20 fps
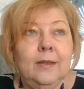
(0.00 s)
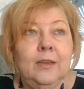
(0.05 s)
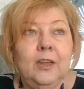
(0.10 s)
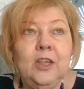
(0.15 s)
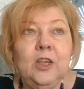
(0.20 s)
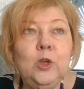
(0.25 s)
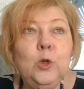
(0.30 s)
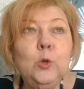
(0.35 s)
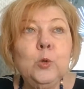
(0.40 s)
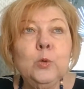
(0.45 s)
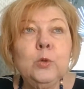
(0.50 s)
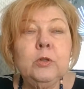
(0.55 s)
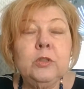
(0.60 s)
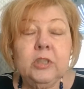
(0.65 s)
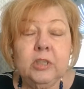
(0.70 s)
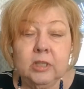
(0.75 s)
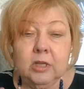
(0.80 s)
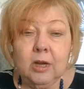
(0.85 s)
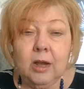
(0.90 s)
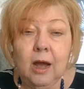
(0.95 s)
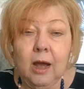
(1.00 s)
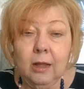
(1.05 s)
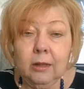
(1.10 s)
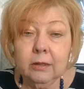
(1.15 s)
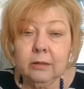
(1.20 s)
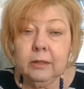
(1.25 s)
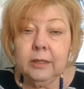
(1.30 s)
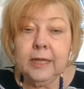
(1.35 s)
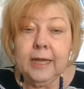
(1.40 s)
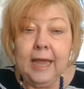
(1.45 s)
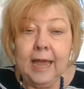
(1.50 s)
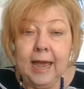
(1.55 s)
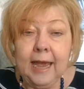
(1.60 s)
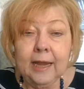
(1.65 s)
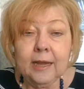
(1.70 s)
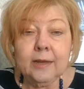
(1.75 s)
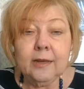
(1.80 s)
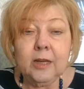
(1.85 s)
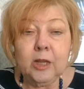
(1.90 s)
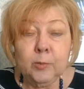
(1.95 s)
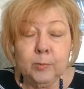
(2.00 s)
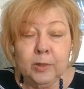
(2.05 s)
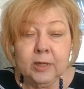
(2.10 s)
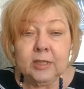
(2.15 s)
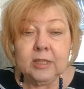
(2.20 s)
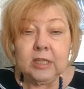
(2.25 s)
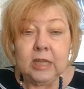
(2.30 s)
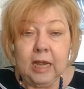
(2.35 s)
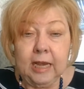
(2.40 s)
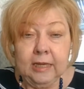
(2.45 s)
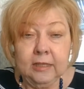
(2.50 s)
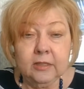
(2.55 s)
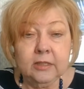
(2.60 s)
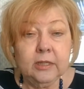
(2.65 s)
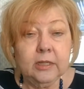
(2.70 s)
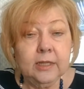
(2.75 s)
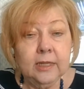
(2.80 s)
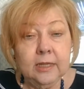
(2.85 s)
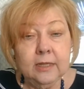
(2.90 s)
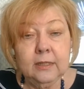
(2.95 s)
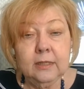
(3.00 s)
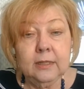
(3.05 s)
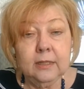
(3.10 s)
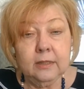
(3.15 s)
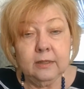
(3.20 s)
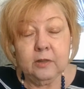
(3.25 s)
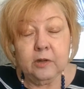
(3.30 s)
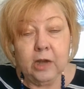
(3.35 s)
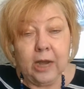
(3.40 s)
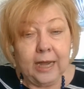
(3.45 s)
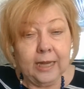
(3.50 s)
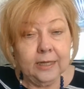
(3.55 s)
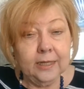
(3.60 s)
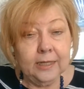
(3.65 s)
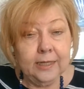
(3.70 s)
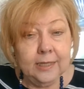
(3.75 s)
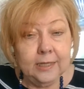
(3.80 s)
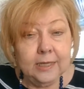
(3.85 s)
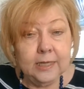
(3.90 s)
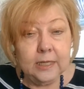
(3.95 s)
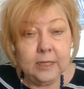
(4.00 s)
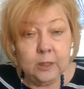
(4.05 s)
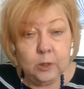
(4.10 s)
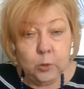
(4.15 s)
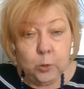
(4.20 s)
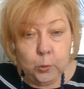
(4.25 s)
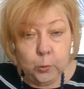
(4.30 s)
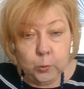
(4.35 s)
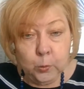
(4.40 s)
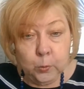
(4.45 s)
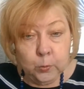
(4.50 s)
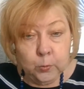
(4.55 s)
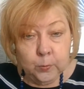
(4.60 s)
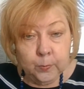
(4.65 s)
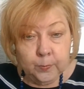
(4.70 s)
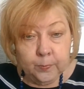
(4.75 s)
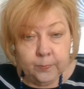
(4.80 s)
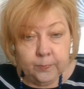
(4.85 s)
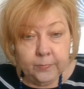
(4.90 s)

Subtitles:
Use scholarly academic sites that end in .edu